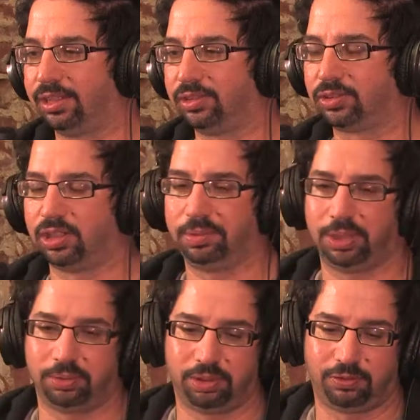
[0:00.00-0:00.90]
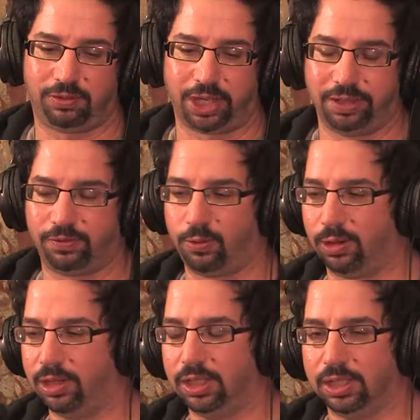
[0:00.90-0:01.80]
there's going to be a real fight
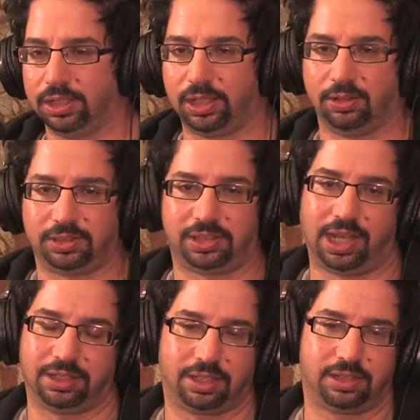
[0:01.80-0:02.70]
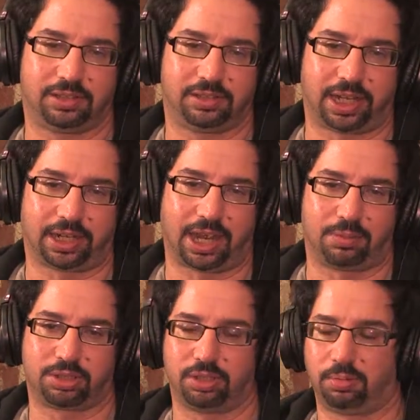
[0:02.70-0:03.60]
for, does that
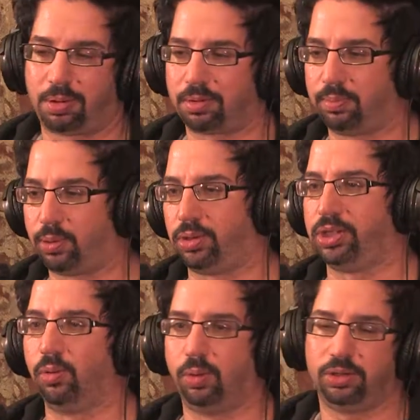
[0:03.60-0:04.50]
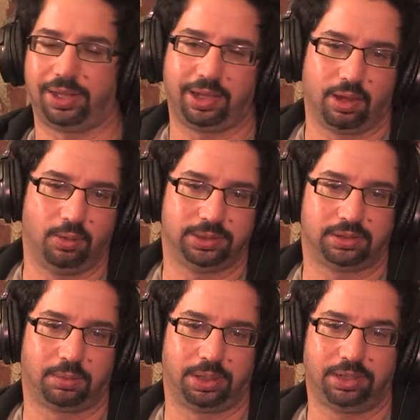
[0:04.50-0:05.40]
capture the Republican Party, or do they go with
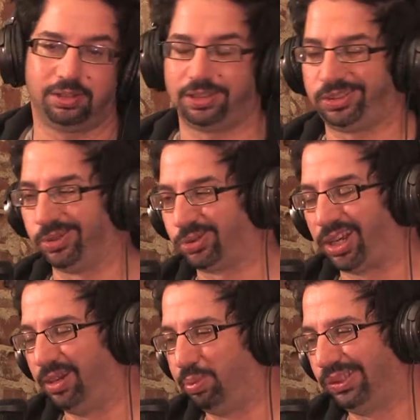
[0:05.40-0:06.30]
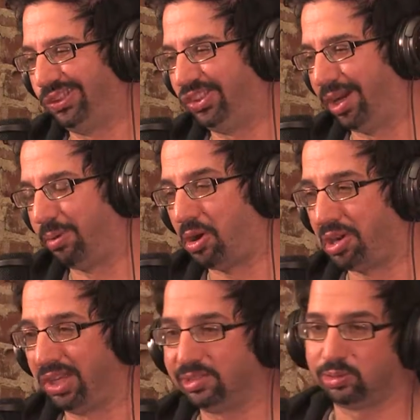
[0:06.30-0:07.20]
somebody? Do they still try to push Jeb on
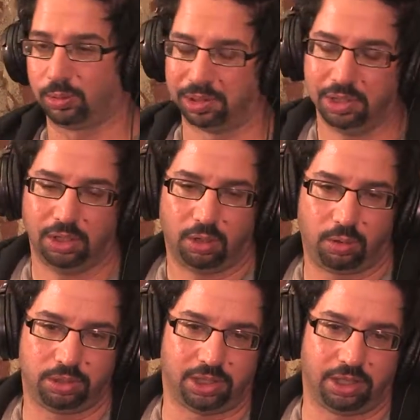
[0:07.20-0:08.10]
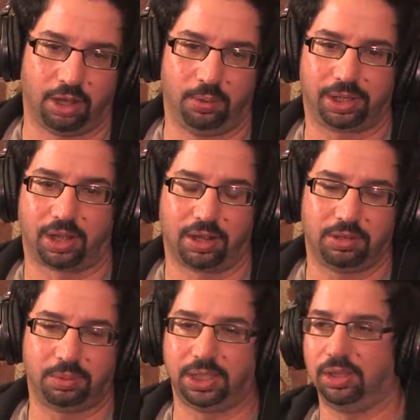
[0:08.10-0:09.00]
us, or do they go with
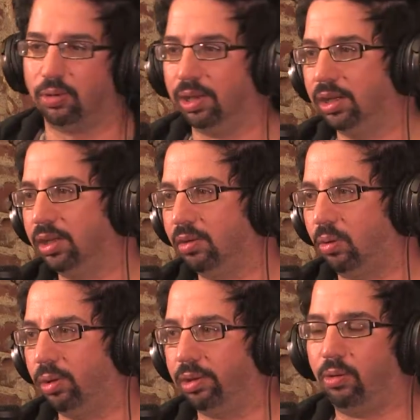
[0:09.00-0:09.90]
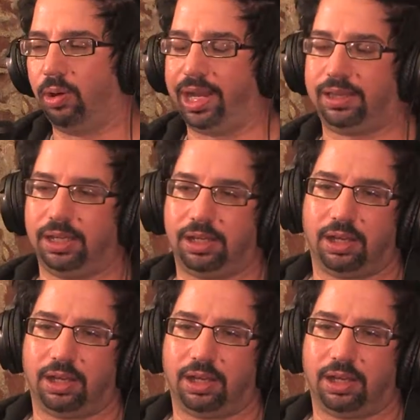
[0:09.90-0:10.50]
Huckabee, or I think